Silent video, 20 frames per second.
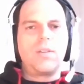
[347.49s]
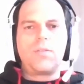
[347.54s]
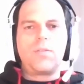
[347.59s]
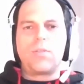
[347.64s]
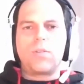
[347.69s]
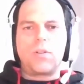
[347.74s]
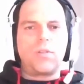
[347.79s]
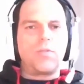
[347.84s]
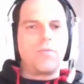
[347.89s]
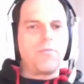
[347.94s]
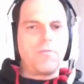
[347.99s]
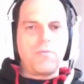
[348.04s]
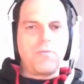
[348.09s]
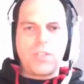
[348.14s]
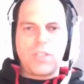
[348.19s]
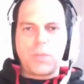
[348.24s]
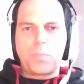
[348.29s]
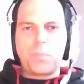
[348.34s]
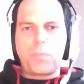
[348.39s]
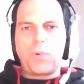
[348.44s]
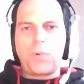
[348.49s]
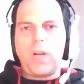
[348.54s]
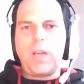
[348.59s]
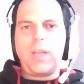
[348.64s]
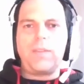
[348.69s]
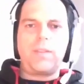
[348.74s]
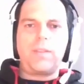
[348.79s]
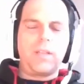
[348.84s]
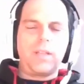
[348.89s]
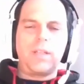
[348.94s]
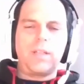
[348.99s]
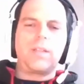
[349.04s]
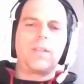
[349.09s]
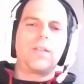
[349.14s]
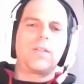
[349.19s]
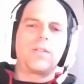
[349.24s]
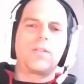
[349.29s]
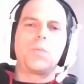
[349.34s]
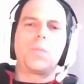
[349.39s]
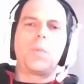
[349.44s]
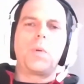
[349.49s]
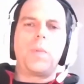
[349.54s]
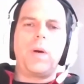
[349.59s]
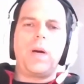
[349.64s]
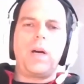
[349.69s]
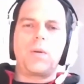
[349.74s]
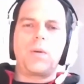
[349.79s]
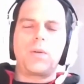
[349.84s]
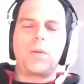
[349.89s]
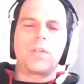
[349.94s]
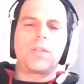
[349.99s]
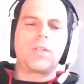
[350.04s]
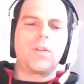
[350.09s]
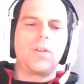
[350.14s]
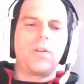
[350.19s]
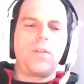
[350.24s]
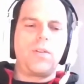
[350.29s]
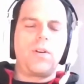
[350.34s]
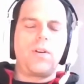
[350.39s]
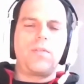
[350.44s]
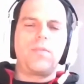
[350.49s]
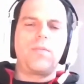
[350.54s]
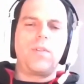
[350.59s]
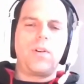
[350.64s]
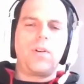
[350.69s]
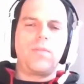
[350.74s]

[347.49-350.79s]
sort of spread the, the superpowers of,